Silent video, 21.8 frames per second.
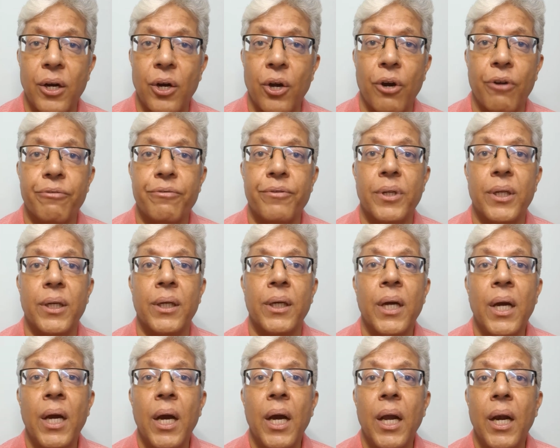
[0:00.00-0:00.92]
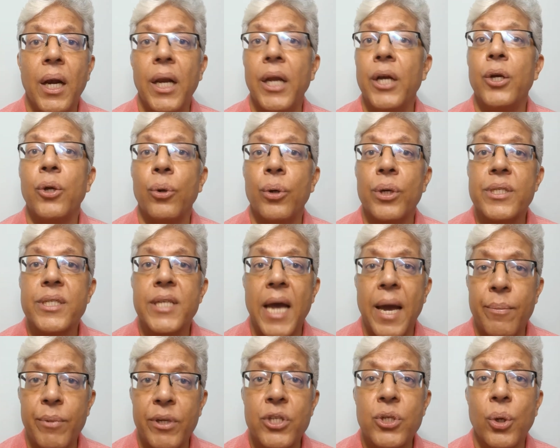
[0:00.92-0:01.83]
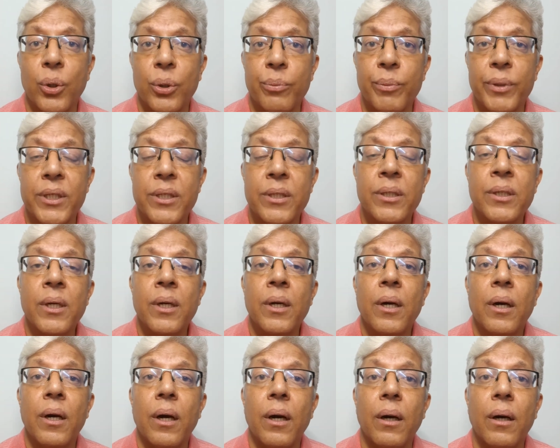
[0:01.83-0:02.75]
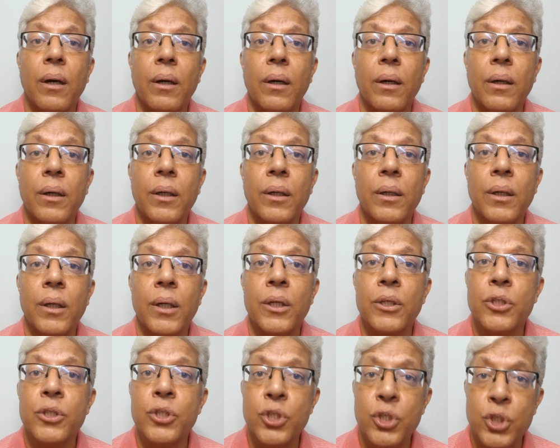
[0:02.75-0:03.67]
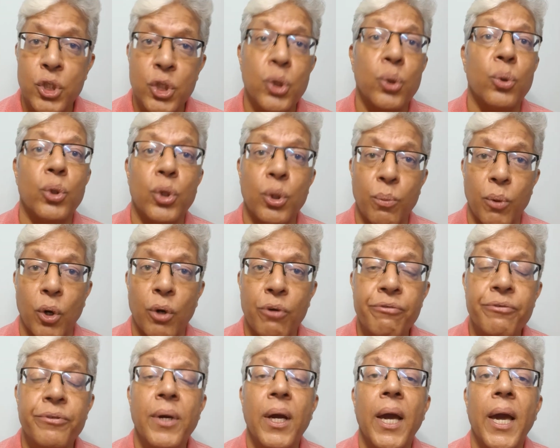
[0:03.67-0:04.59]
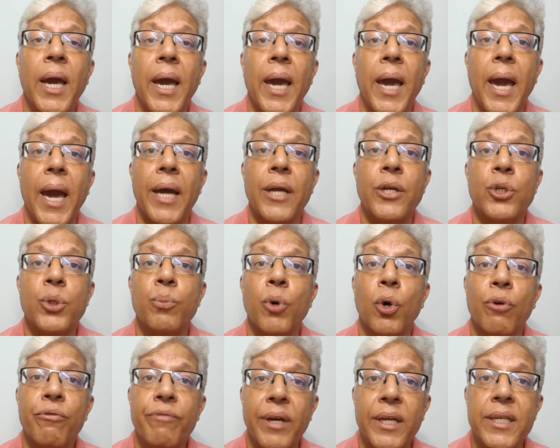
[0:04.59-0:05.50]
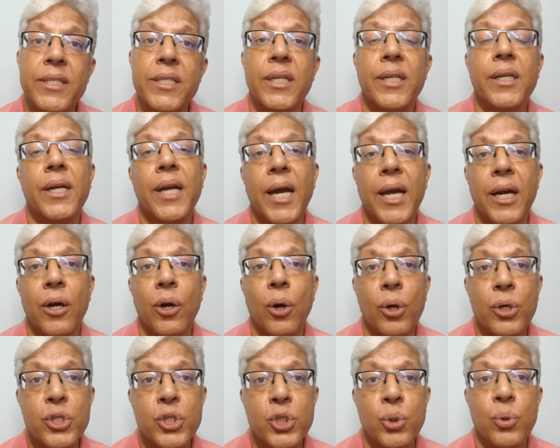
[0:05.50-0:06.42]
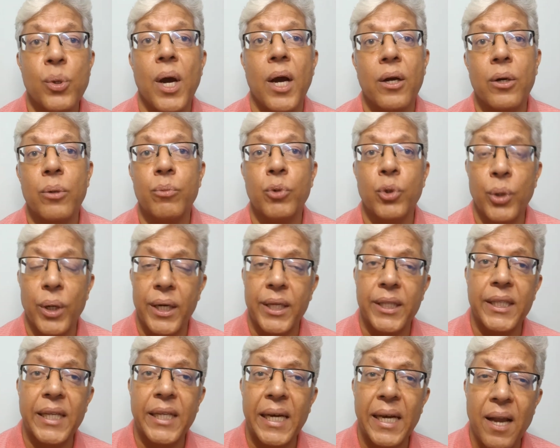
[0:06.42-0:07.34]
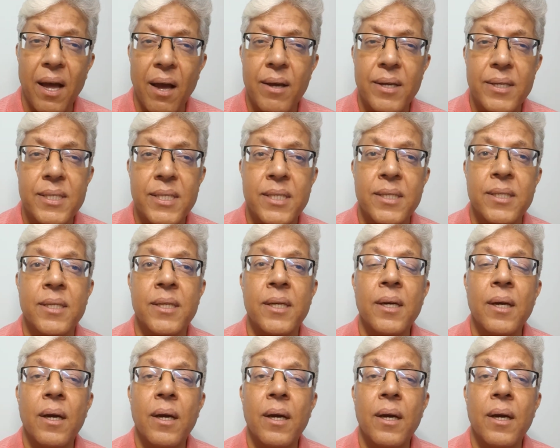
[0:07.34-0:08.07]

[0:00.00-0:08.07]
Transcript: of the Lindores Abbey tournament to Dubov, and Dubov in turn had lost to Nakamura in the last